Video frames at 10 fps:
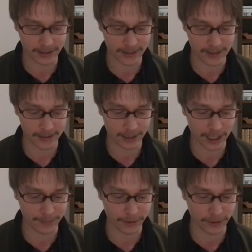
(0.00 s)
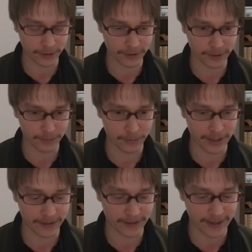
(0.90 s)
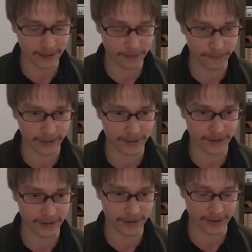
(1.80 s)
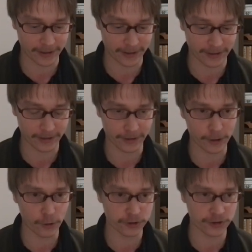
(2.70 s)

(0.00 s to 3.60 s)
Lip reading: and I'm going to combine that with a Go